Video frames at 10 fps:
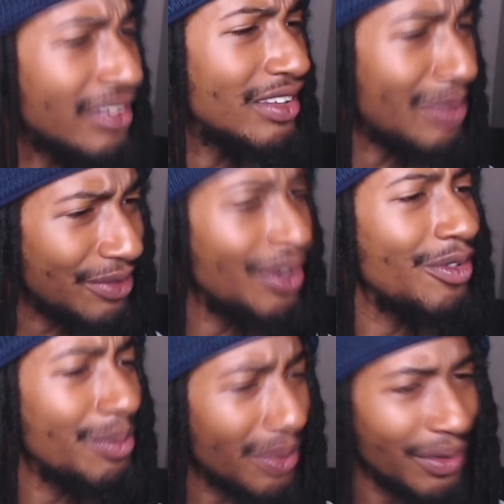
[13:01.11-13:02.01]
is my
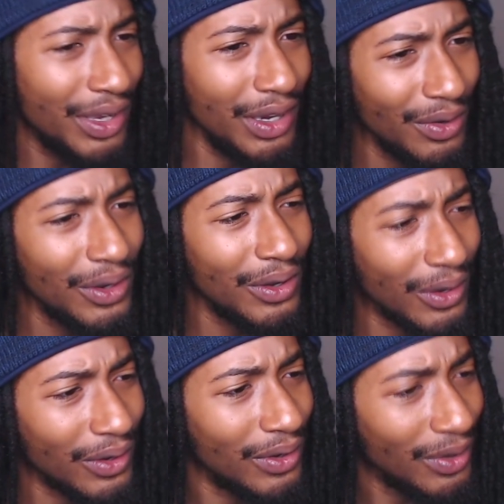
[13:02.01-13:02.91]
favorite pro
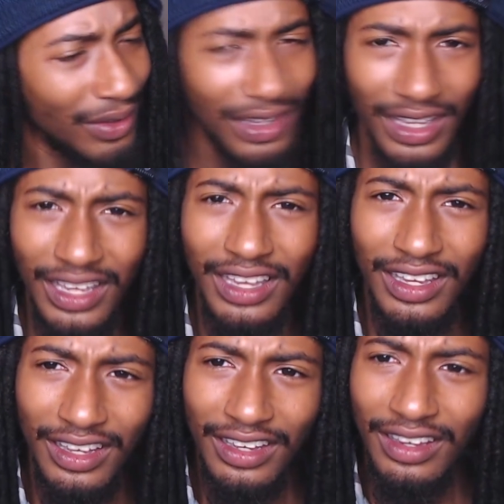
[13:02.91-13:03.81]
hero.
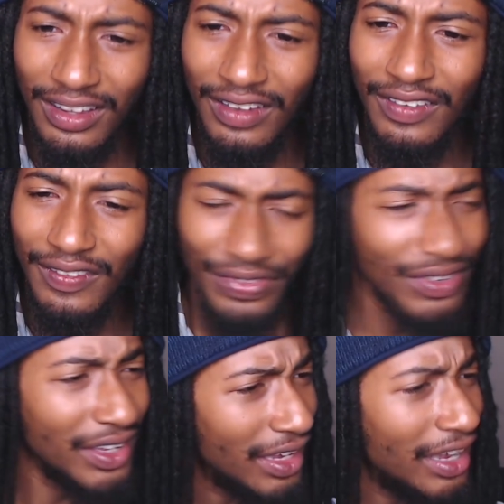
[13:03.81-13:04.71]
Yeah,
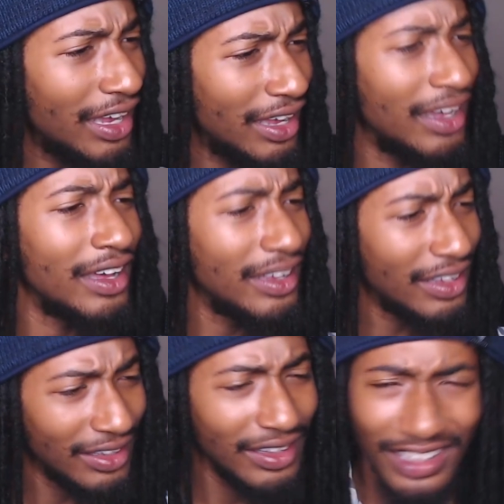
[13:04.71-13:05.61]
yeah.
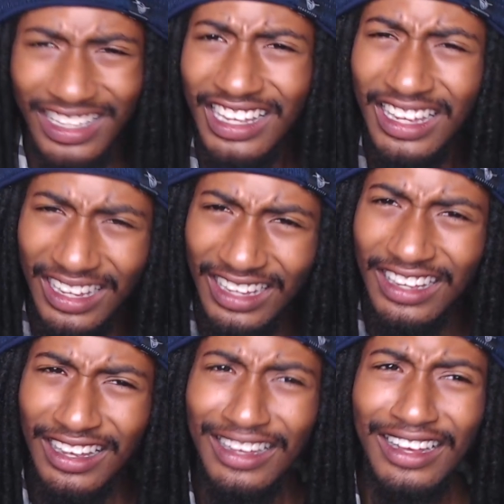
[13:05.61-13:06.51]

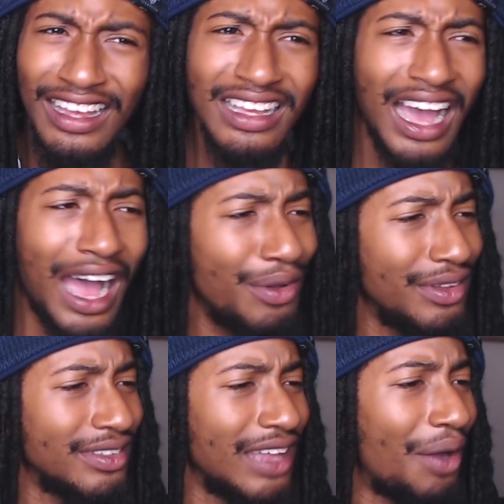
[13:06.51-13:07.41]
Yeah, I
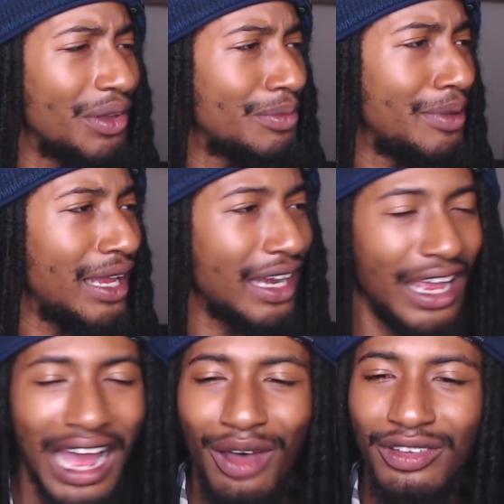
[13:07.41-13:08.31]
was I was being
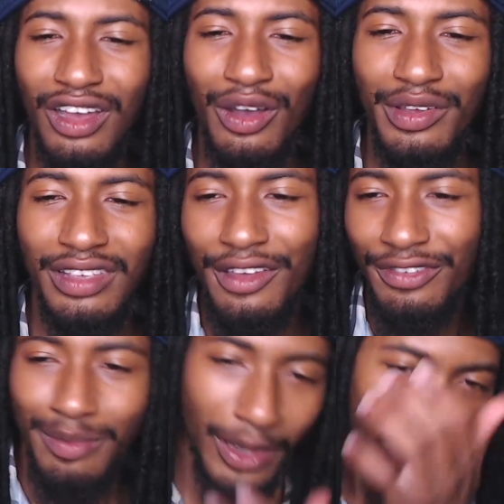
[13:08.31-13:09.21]
I was always
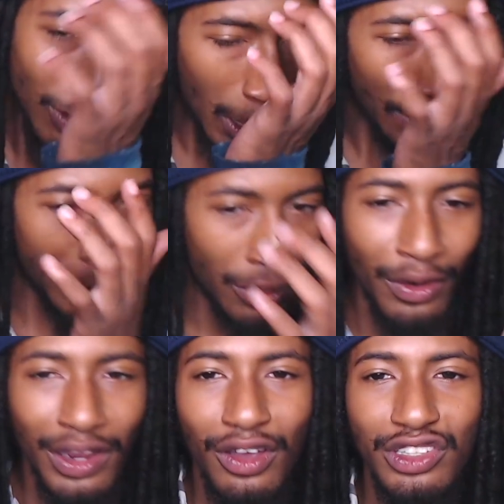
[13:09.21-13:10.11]
iffy because you know I mean
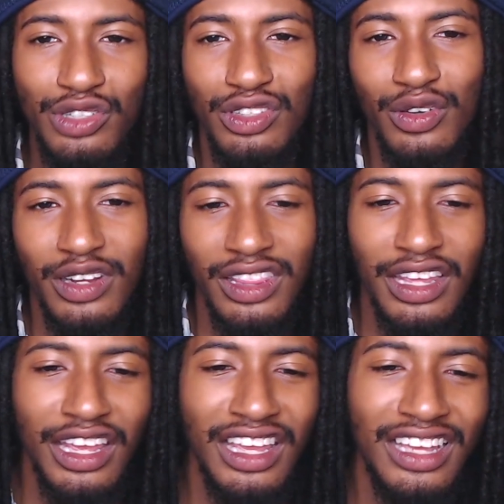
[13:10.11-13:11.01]
Horikoshi was doing a
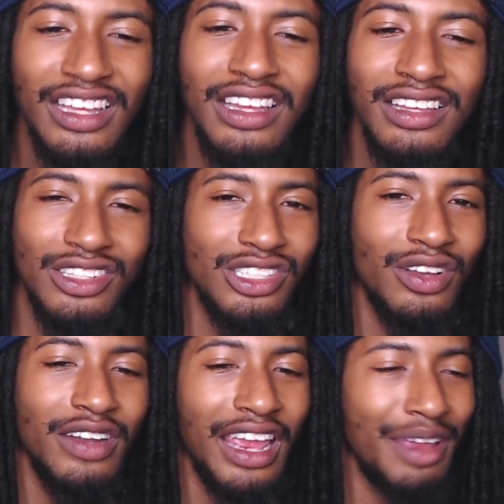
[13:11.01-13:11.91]
thing to show
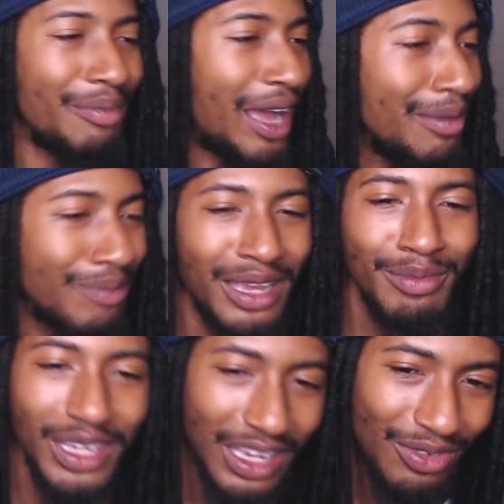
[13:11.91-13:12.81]
that he might might
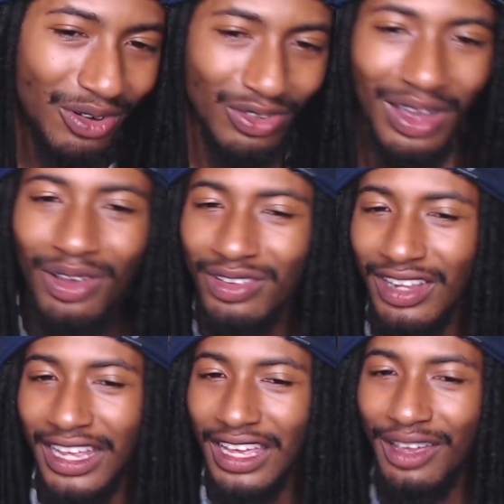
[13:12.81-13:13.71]
be evil. So I was
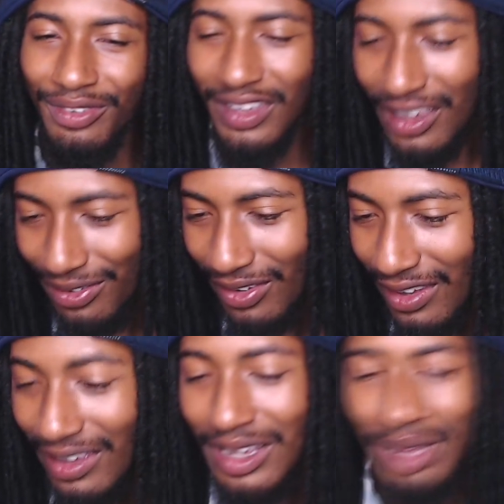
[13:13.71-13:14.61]
like iffy,
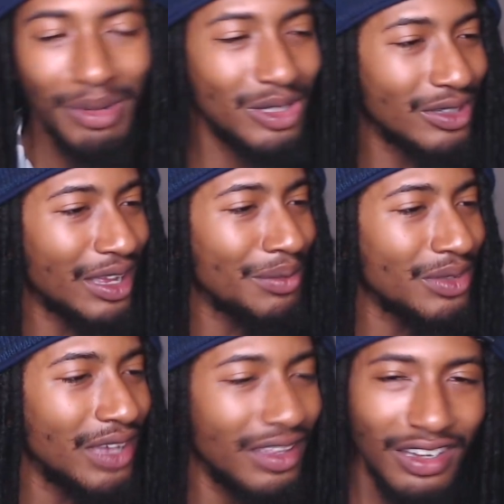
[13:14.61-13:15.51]
iffy. But you know what I'm
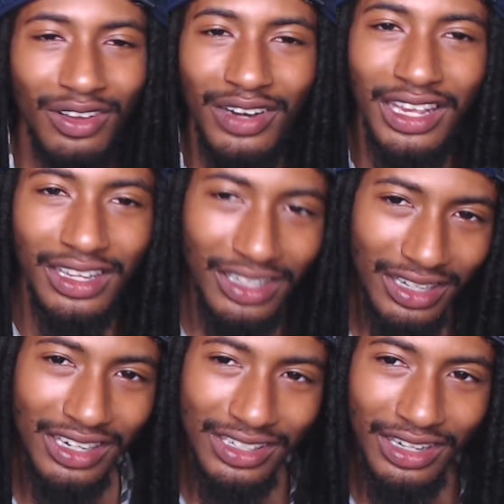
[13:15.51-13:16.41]
saying? To know that he
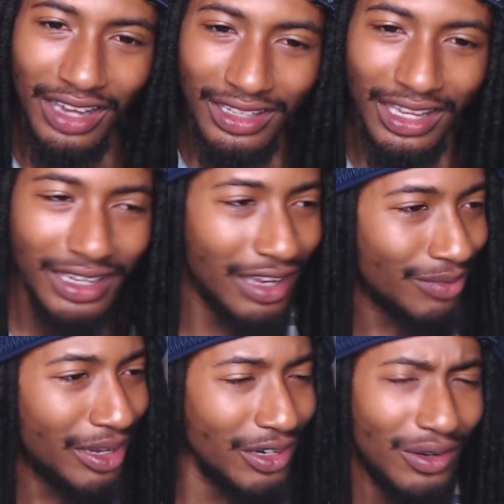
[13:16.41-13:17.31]
good and shit like that, that's
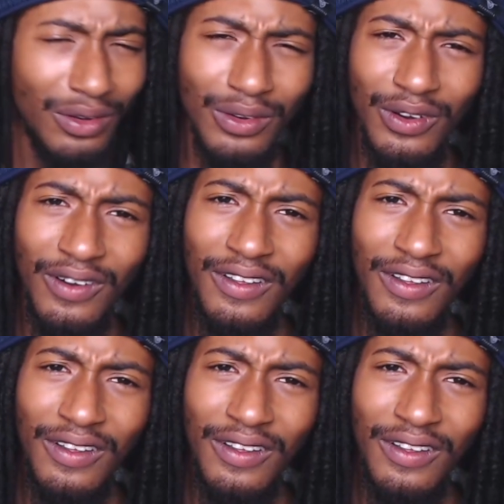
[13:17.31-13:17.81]
my dude.